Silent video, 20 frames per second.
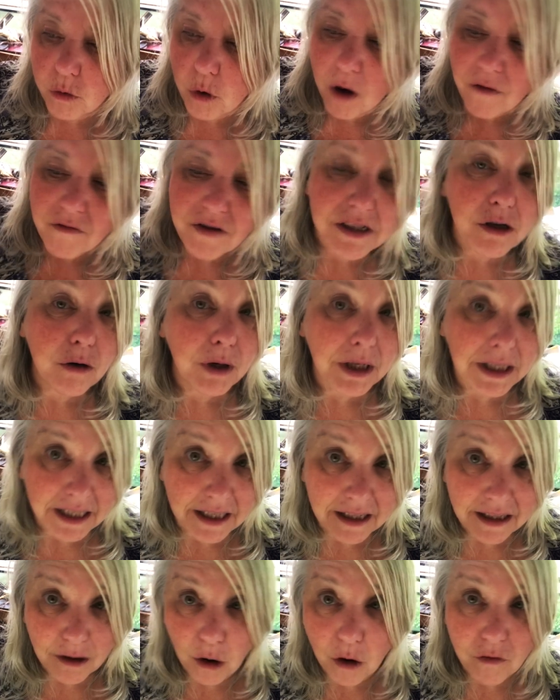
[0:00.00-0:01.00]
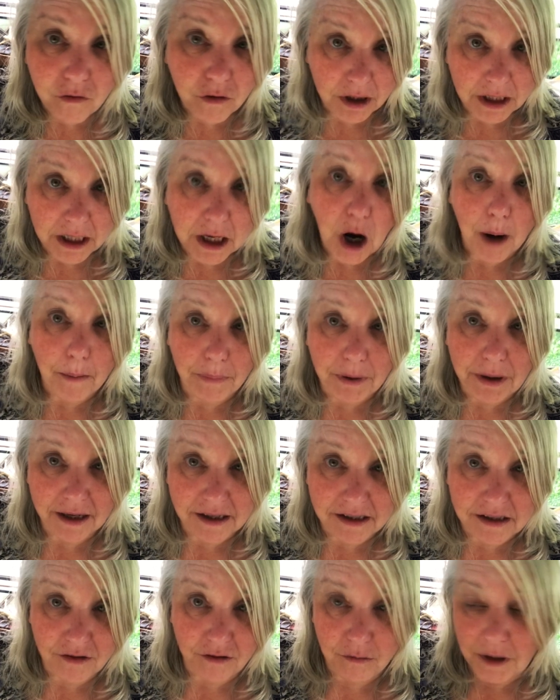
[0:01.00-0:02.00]
RVs are a little overly
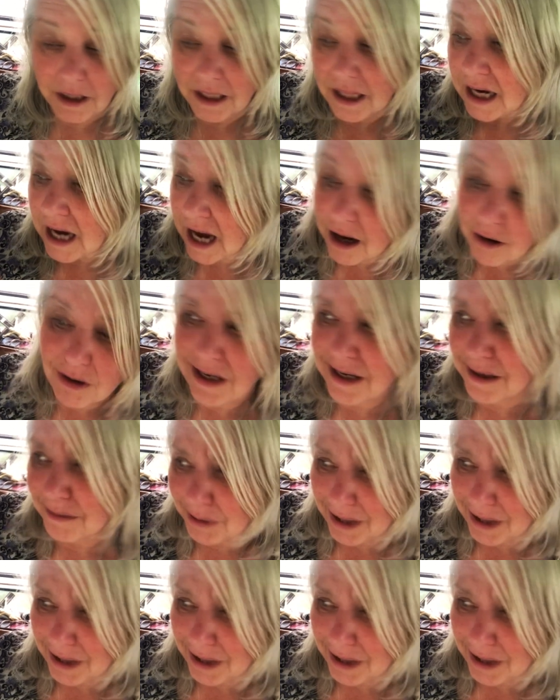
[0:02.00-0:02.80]
complex for me. Like I don't need a